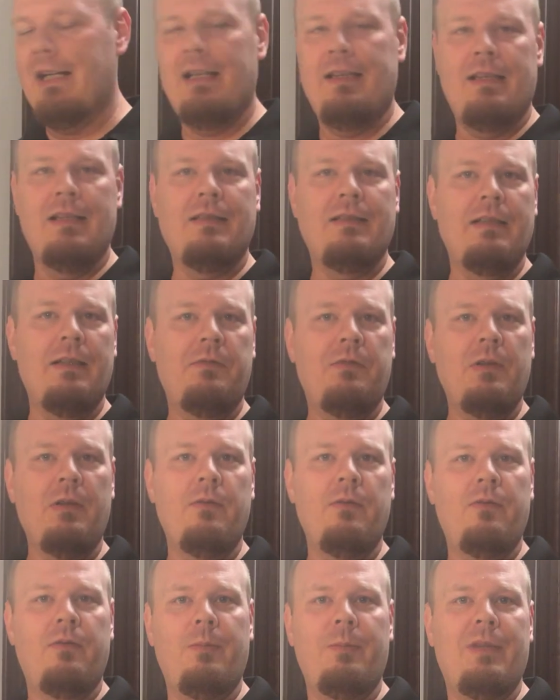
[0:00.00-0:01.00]
got this left
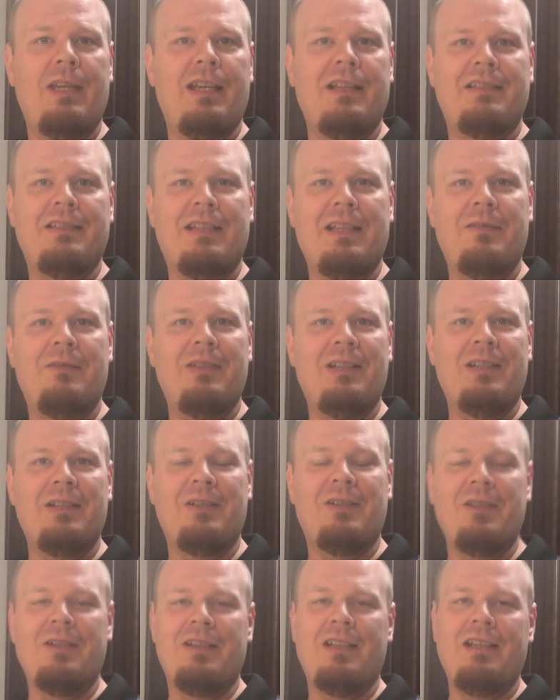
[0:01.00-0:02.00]
over from Thanksgiving and
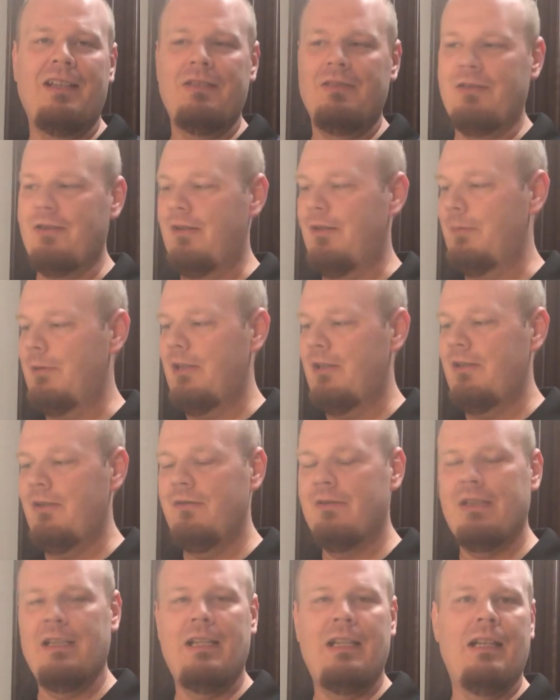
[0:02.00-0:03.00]
cooking, so I'm gonna
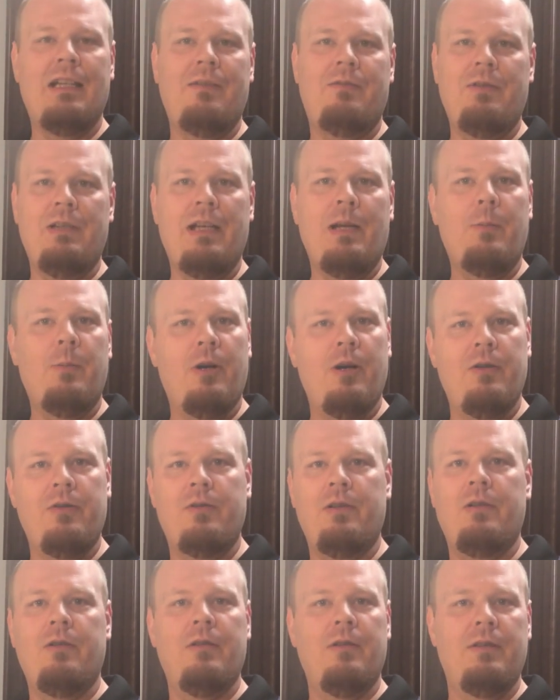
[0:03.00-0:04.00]
use it. If you got
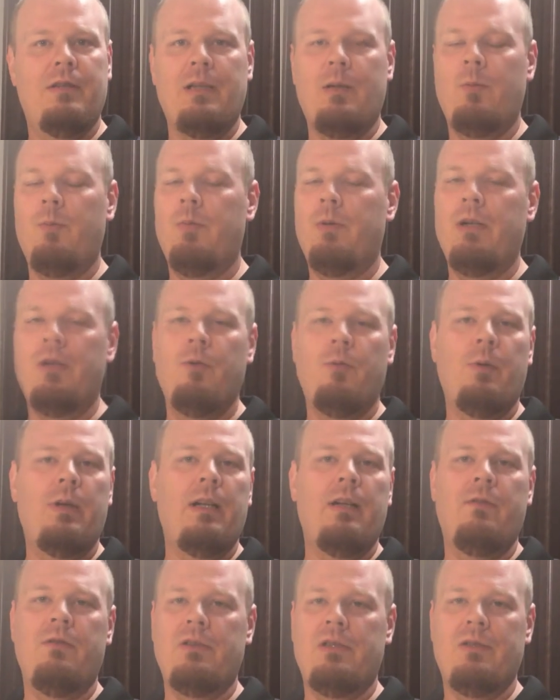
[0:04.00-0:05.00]
margarine or a tub of butter or
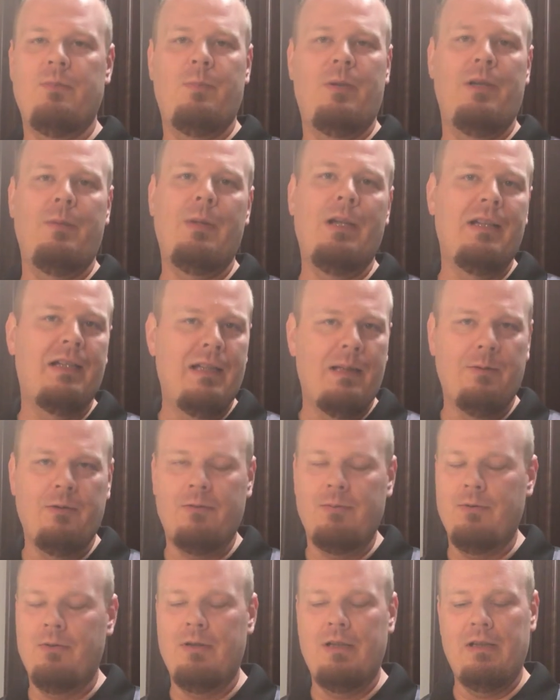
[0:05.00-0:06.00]
whatever, just put about a
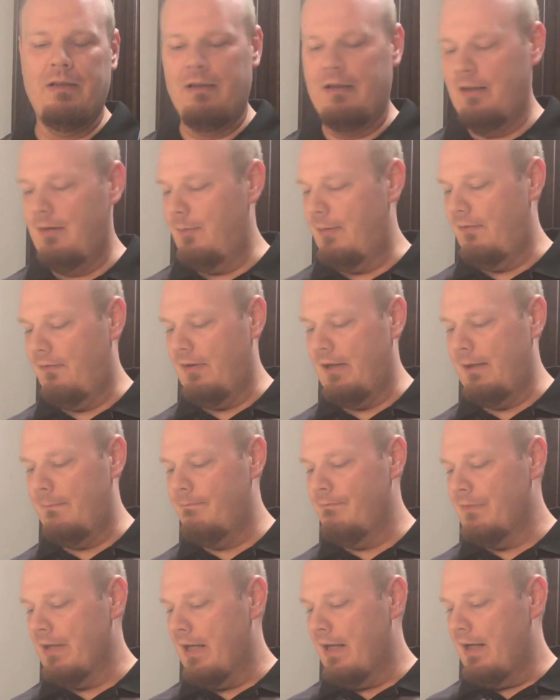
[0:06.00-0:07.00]
tablespoon in. It'd be fine.
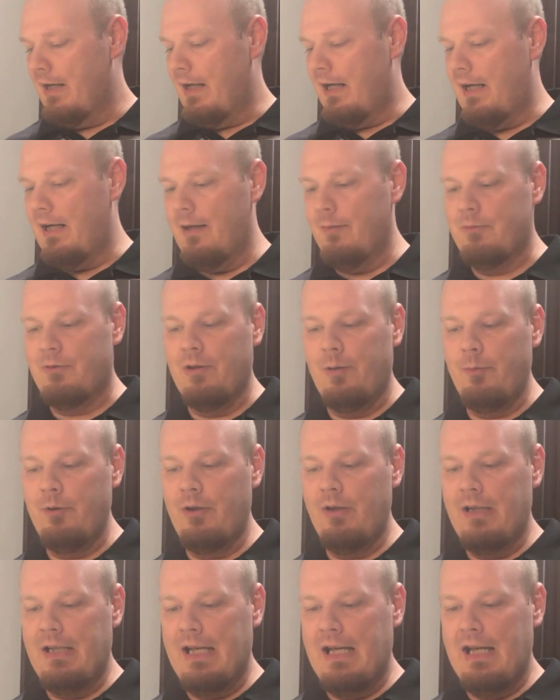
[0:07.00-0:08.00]
So I'm gonna
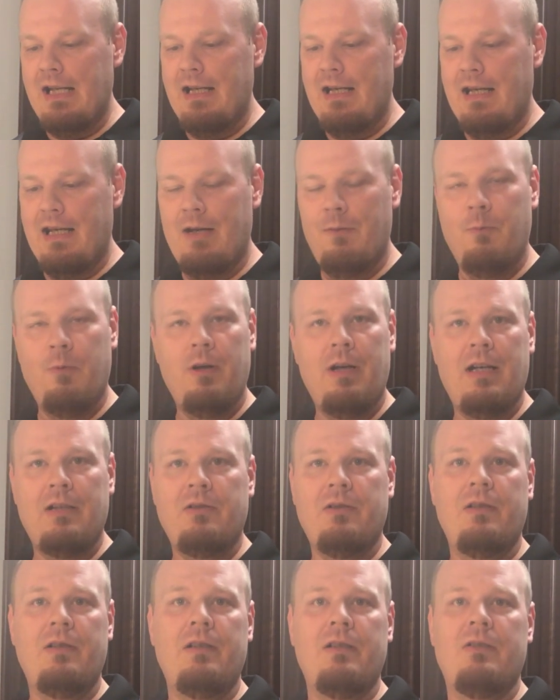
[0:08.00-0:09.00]
go ahead and we're
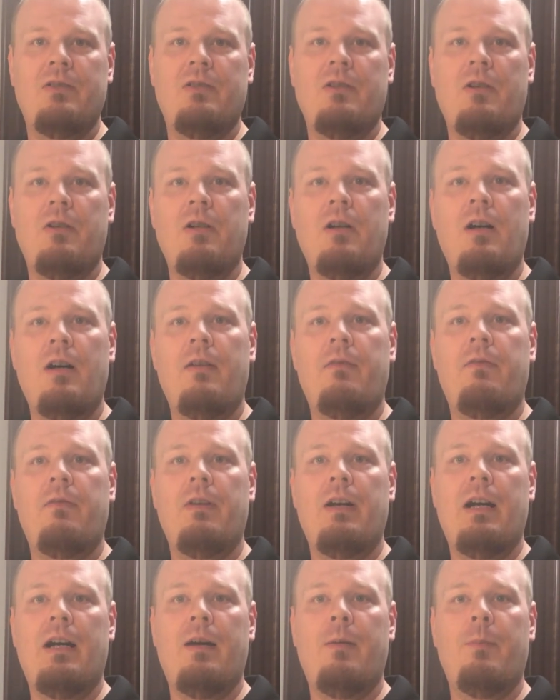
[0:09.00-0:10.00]
actually gonna start
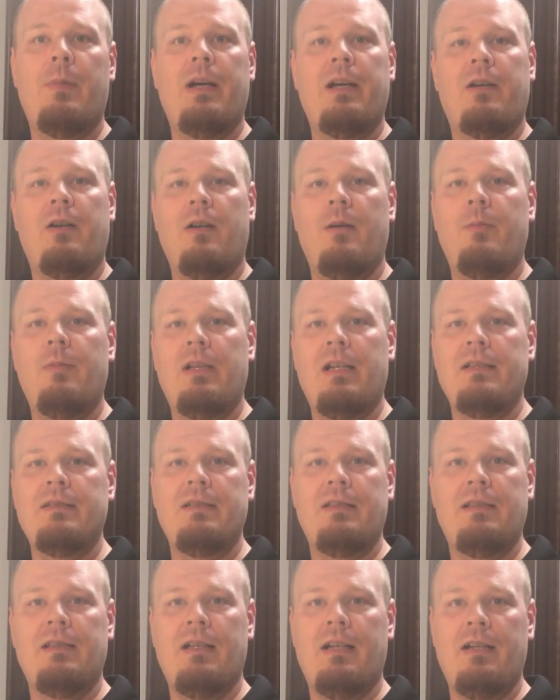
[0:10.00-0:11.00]
off by
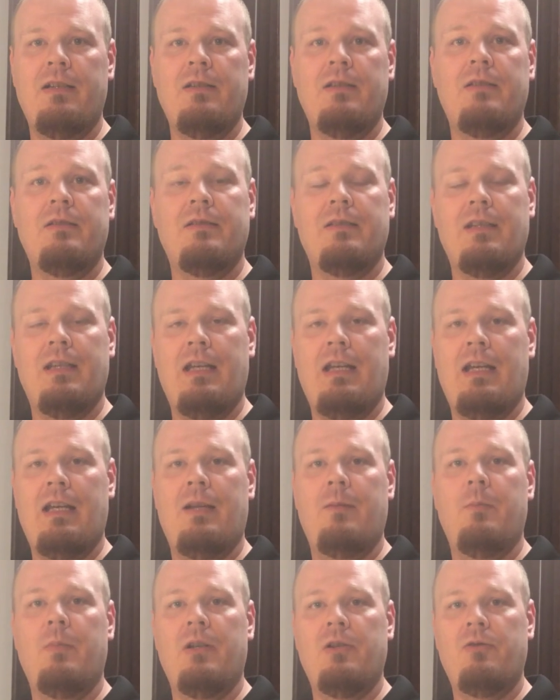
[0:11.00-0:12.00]
caramelizing the onions
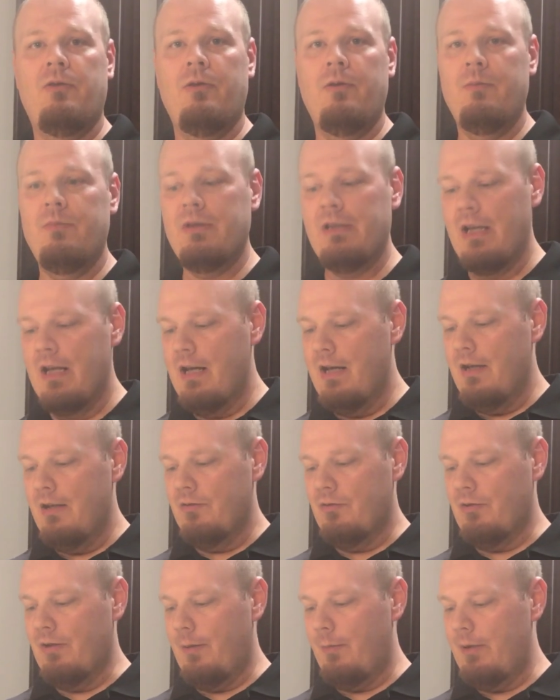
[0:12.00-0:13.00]
and mushrooms.
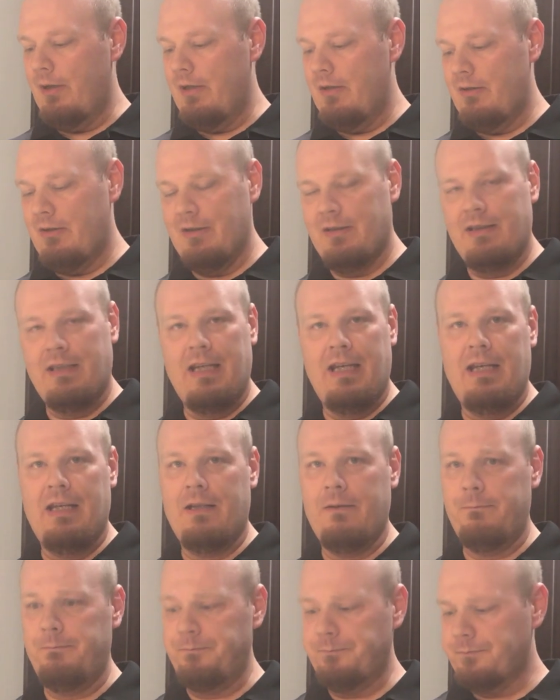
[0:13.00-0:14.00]
So I'm gonna just take